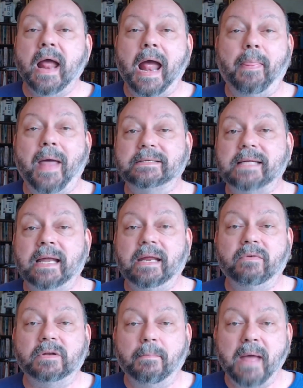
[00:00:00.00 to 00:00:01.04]
And that's not
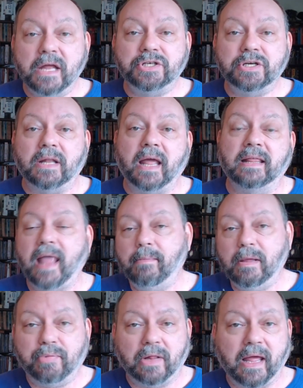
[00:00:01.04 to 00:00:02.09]
even to mention like
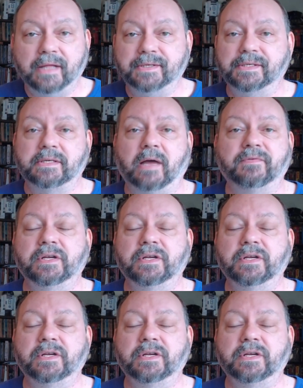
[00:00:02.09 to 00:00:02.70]
demiplanes and stuff.